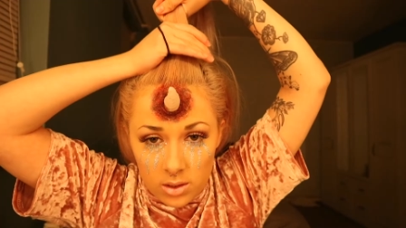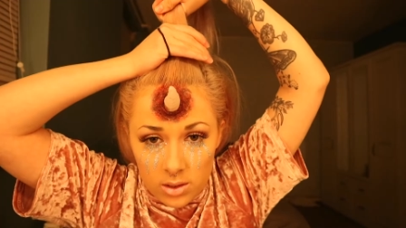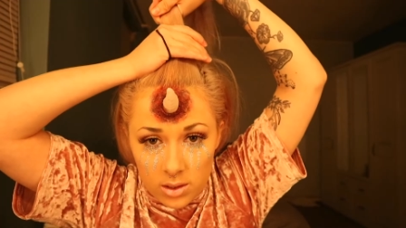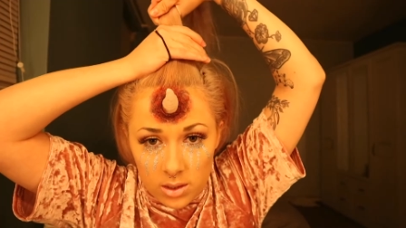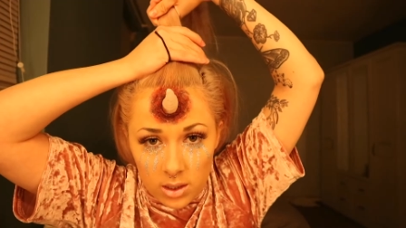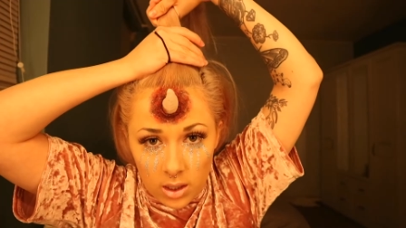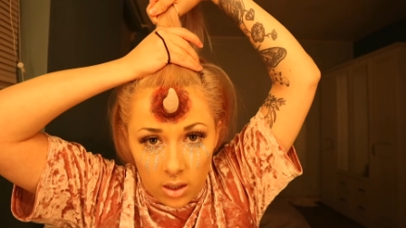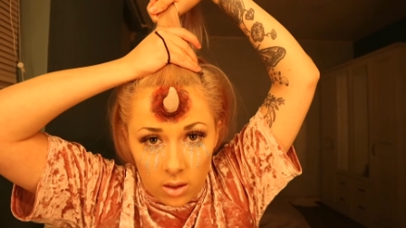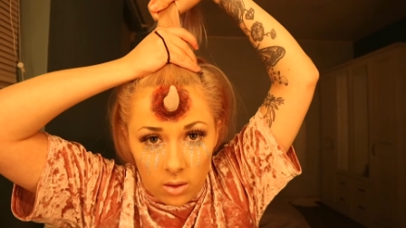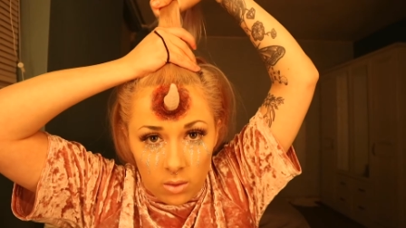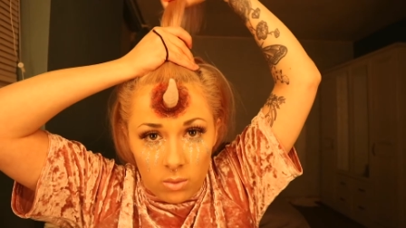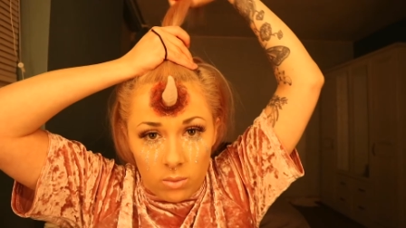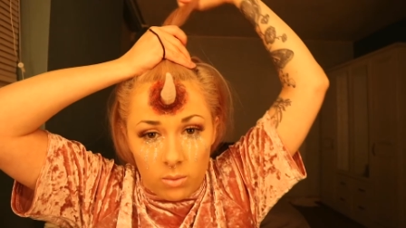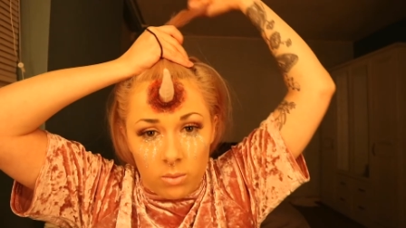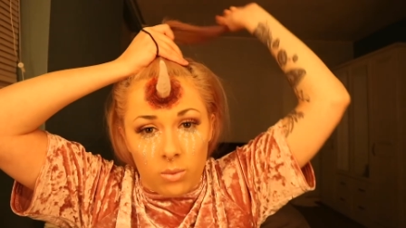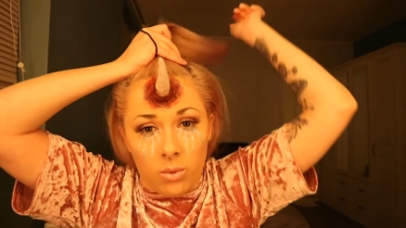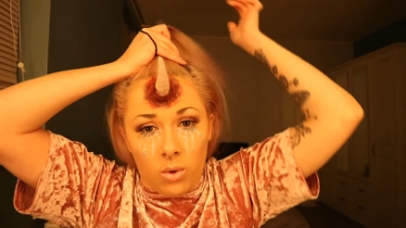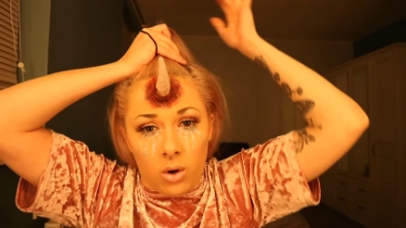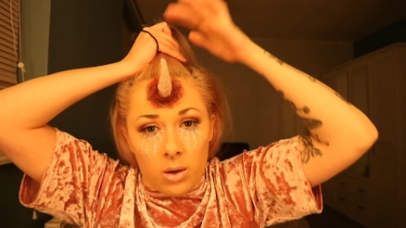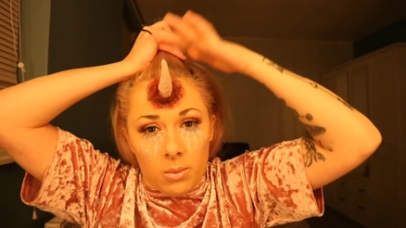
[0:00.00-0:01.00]
So
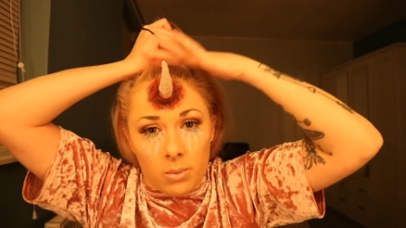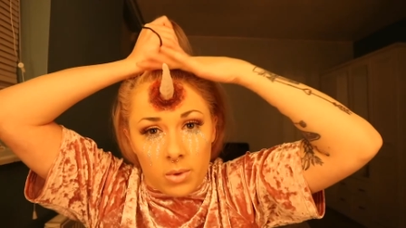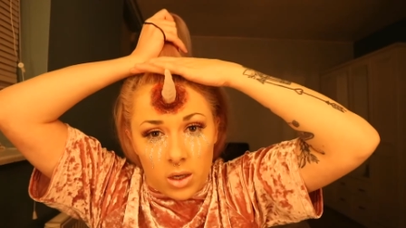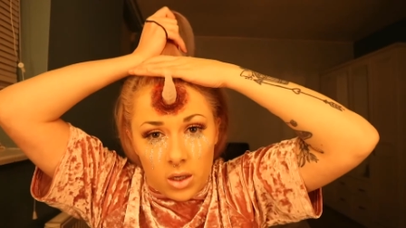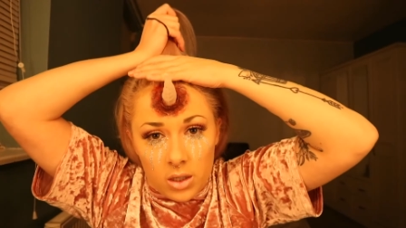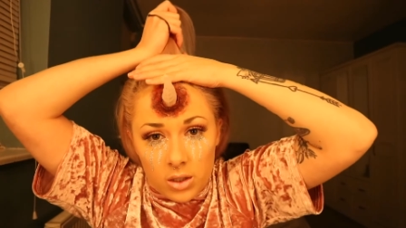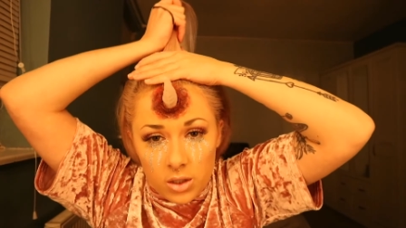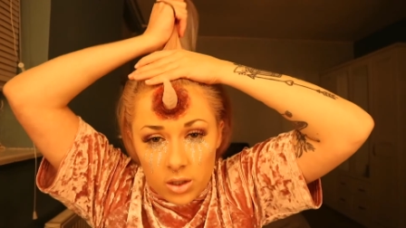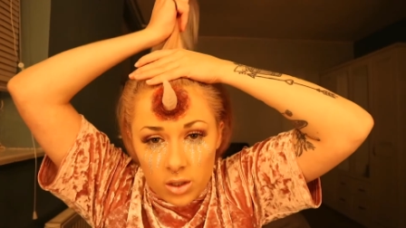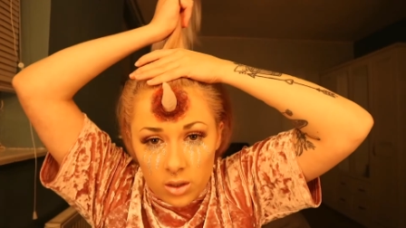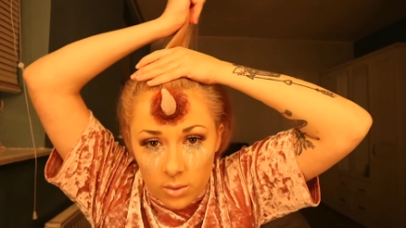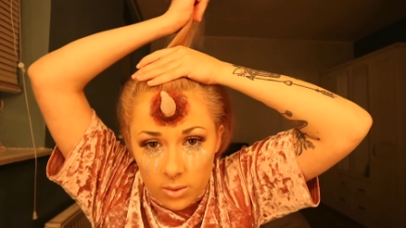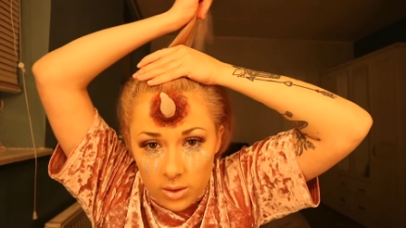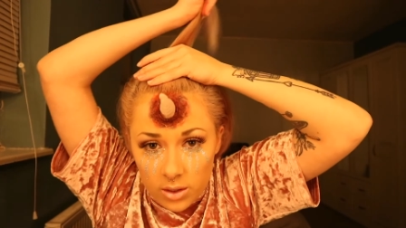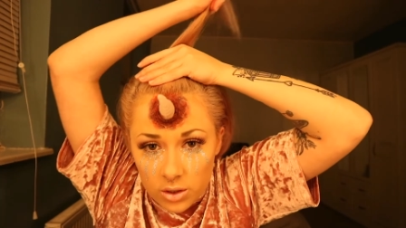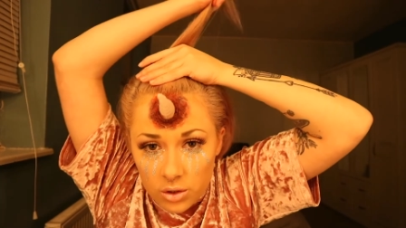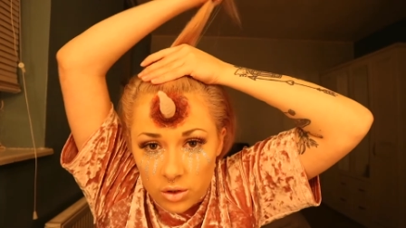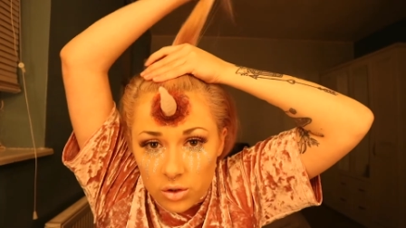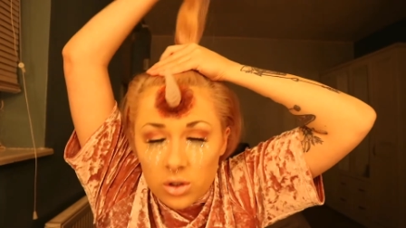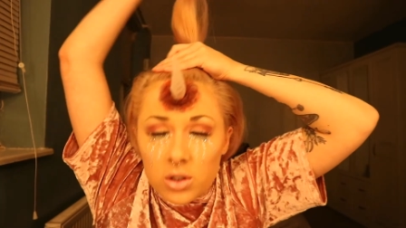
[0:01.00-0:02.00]
what I'm going to do
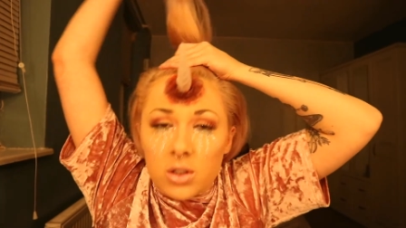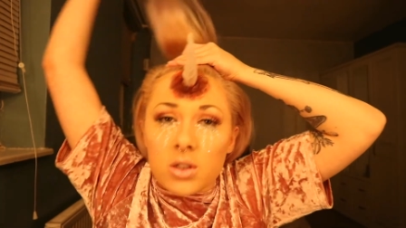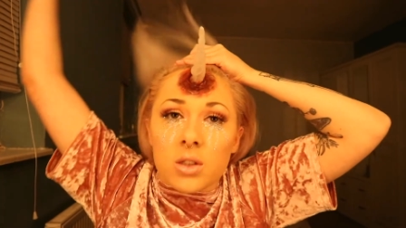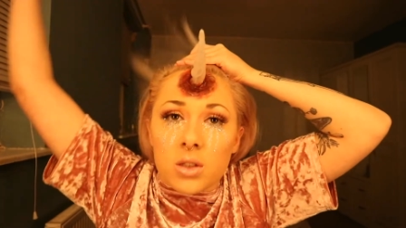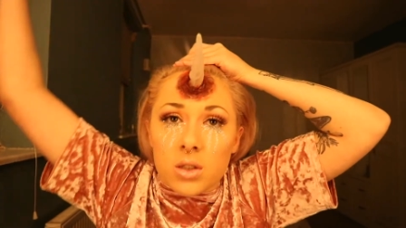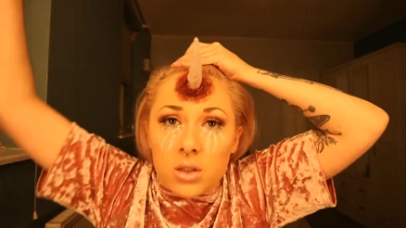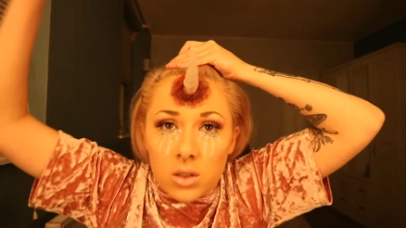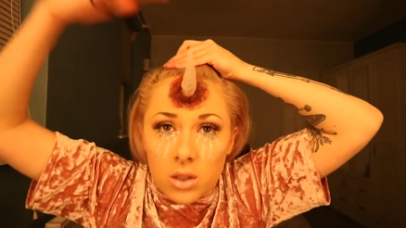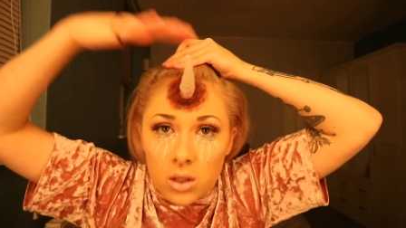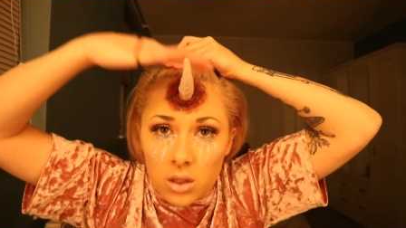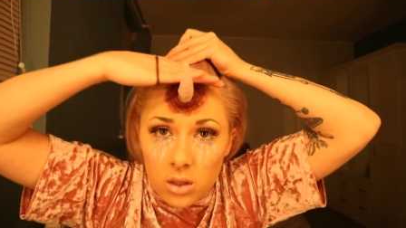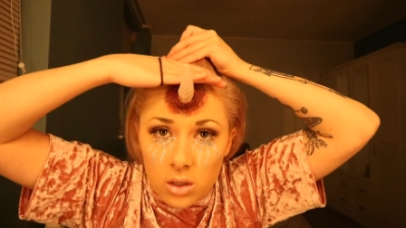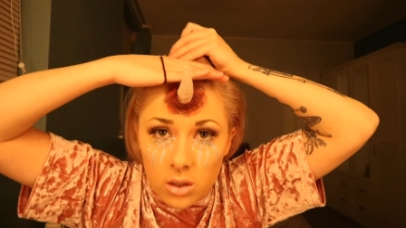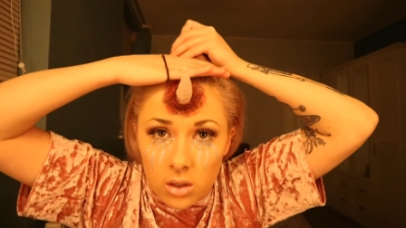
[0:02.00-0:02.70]
is just